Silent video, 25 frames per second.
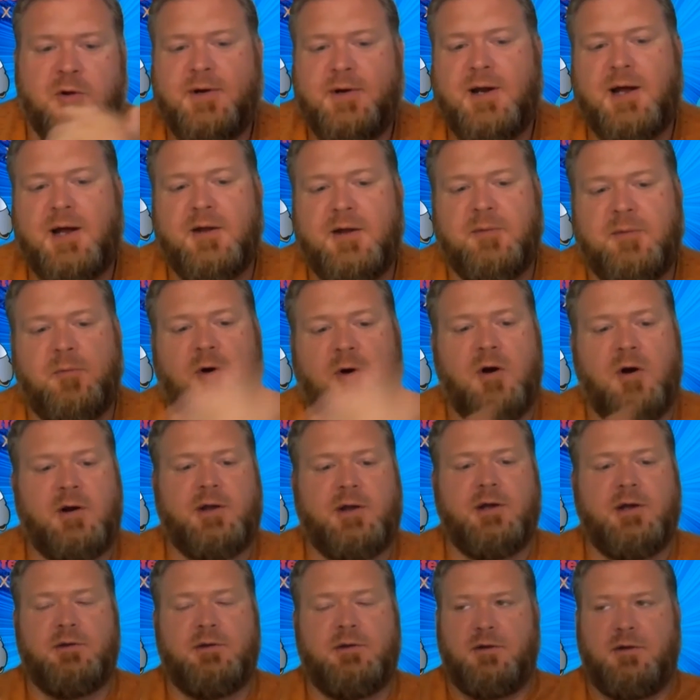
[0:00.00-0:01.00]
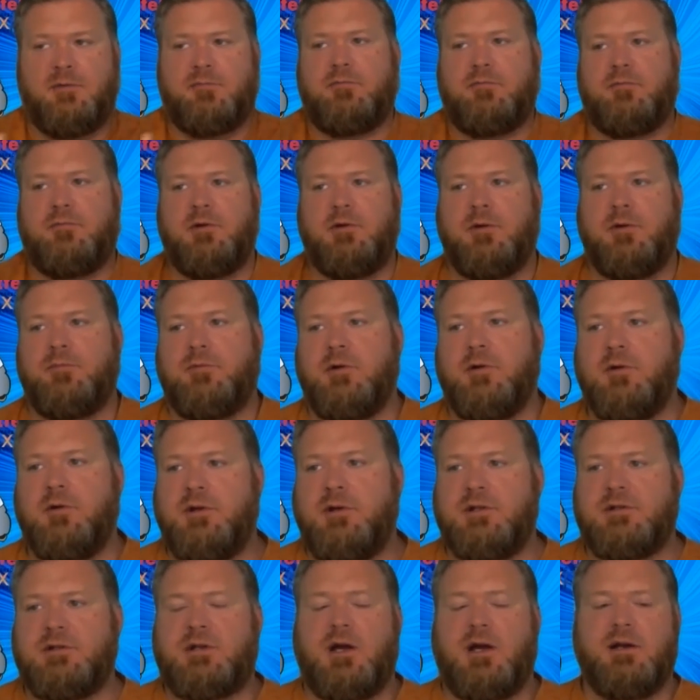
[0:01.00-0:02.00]
it out of the market and they're doing
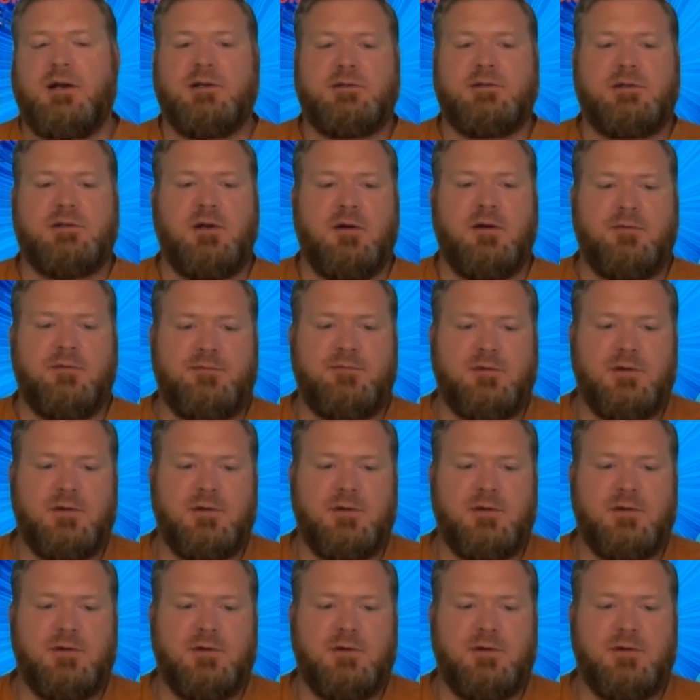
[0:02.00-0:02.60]
this kind of stuff.